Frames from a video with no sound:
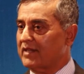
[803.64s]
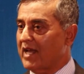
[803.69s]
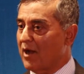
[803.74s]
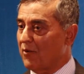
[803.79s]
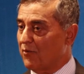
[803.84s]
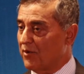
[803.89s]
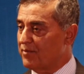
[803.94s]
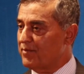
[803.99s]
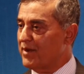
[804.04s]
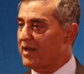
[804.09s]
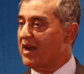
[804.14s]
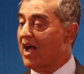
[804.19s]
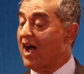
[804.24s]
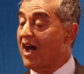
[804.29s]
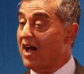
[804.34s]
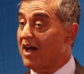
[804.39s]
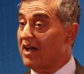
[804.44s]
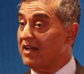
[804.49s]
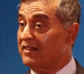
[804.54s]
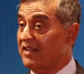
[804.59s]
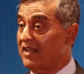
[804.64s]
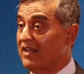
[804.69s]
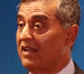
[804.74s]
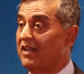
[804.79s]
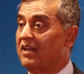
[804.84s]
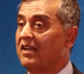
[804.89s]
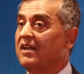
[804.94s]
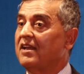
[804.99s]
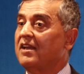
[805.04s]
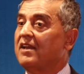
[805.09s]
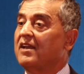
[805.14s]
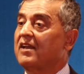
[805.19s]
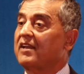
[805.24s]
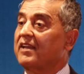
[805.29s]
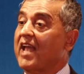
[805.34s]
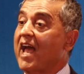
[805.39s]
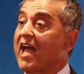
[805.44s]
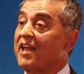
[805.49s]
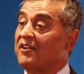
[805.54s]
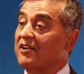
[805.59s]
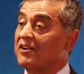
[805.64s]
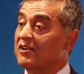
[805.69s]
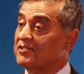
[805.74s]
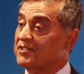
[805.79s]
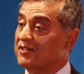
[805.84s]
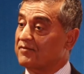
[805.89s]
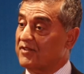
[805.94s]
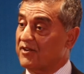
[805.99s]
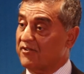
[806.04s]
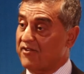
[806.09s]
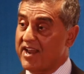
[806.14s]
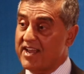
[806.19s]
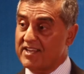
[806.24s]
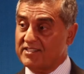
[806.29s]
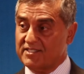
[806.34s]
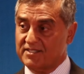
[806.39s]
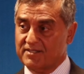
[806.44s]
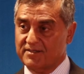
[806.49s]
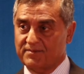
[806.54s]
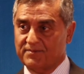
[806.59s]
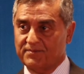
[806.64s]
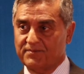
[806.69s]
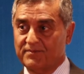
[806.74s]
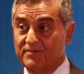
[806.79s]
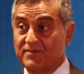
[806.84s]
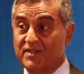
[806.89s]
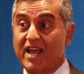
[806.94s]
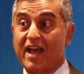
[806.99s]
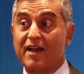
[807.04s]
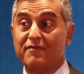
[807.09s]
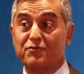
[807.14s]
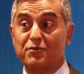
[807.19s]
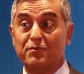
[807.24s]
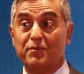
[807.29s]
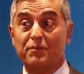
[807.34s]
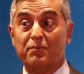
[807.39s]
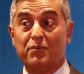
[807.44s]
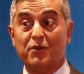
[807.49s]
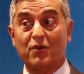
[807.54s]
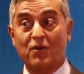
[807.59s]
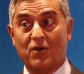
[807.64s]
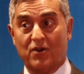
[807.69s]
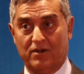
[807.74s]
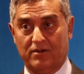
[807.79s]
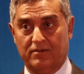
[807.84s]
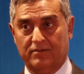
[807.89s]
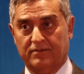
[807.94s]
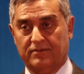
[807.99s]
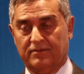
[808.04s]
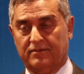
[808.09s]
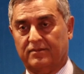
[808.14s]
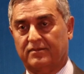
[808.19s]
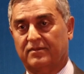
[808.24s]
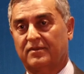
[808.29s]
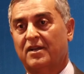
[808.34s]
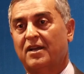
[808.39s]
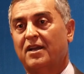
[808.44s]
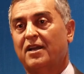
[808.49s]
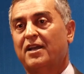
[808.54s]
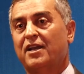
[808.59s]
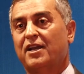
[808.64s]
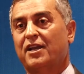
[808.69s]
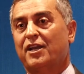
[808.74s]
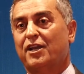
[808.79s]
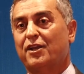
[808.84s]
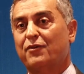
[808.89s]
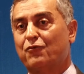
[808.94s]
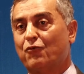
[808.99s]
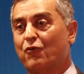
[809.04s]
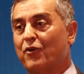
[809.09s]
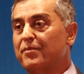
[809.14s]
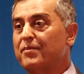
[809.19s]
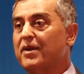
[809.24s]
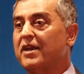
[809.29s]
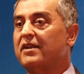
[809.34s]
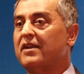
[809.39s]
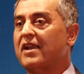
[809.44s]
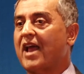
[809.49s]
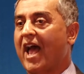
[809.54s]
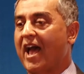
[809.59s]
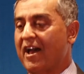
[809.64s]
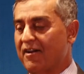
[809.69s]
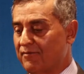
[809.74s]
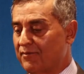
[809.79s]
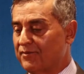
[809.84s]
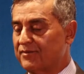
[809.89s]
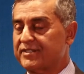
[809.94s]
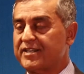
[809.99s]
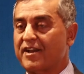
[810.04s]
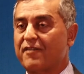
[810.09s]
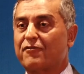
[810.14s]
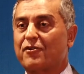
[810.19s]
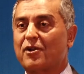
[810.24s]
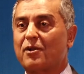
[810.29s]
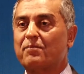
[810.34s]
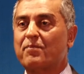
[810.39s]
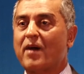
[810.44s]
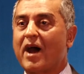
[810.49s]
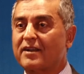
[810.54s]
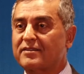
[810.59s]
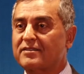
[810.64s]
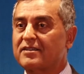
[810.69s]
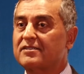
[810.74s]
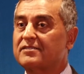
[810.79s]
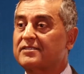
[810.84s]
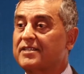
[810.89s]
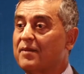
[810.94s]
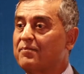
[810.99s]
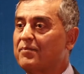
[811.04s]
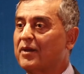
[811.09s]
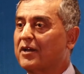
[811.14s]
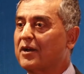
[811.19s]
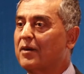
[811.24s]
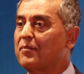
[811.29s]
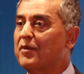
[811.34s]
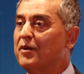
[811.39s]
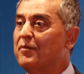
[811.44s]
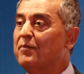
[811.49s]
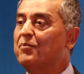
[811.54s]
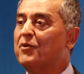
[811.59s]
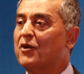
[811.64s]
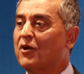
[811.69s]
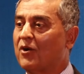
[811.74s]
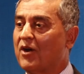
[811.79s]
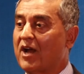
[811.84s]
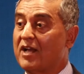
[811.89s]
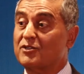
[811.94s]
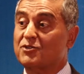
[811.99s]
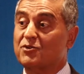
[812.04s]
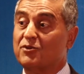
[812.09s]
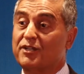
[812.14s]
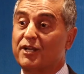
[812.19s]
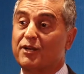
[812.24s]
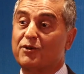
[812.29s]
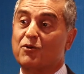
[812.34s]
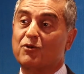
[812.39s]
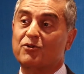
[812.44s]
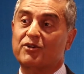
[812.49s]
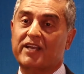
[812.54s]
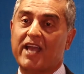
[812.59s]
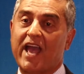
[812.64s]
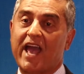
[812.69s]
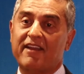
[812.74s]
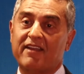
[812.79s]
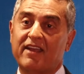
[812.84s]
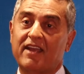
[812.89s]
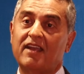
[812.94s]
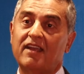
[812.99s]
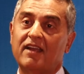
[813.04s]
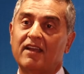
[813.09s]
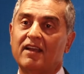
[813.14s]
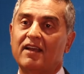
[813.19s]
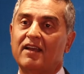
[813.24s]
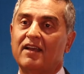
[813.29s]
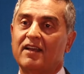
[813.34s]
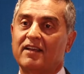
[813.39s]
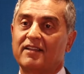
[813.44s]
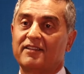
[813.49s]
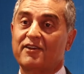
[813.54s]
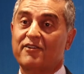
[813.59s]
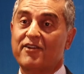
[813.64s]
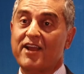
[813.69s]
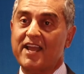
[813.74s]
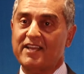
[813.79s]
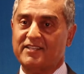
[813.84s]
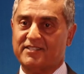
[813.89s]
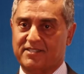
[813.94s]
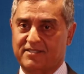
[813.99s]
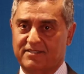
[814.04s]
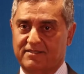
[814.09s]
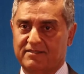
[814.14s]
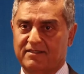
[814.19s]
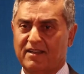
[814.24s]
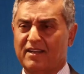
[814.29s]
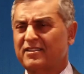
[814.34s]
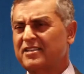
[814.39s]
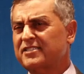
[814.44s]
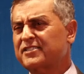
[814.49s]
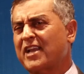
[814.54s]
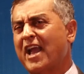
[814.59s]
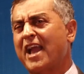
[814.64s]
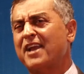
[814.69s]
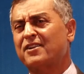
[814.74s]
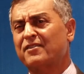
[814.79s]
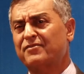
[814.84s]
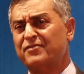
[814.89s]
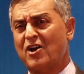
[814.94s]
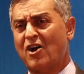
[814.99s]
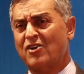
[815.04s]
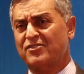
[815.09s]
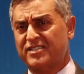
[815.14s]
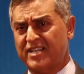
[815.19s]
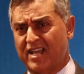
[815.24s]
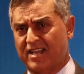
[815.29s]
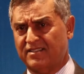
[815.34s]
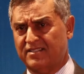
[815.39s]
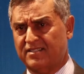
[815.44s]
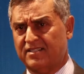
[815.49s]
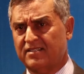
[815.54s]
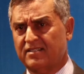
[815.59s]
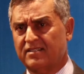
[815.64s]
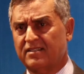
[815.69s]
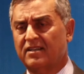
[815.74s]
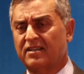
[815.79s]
women are the carriers of the race, they have to be pure. If women have several partners, they become impure, and so they don't carry the race. This kind of nonsense.